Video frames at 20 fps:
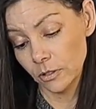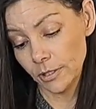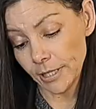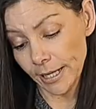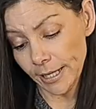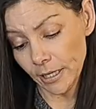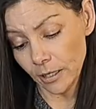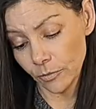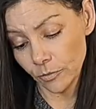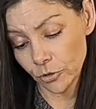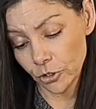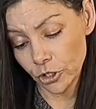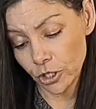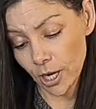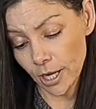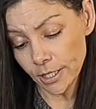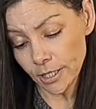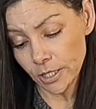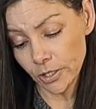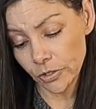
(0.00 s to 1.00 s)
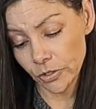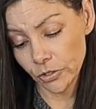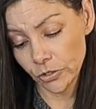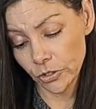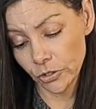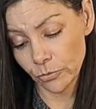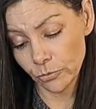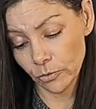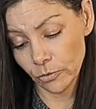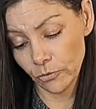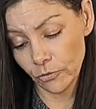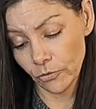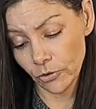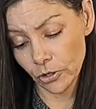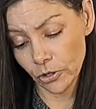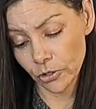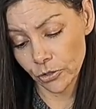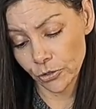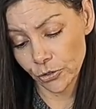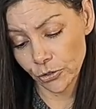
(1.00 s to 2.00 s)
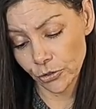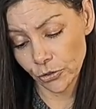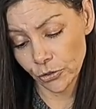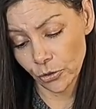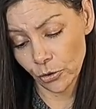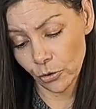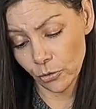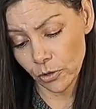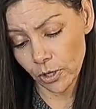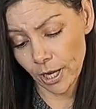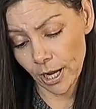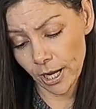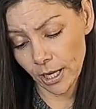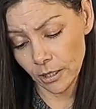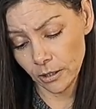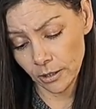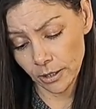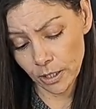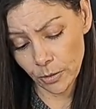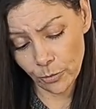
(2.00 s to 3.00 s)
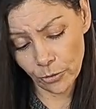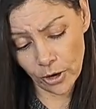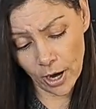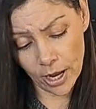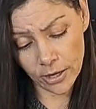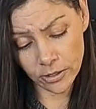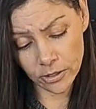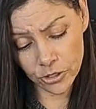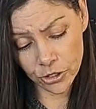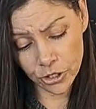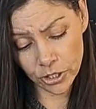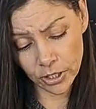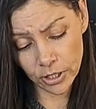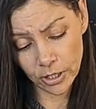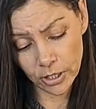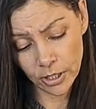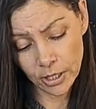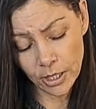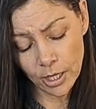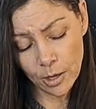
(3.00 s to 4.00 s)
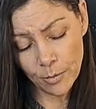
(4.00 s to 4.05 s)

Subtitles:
damn, Justice is in reverse. Okay, Libra energy.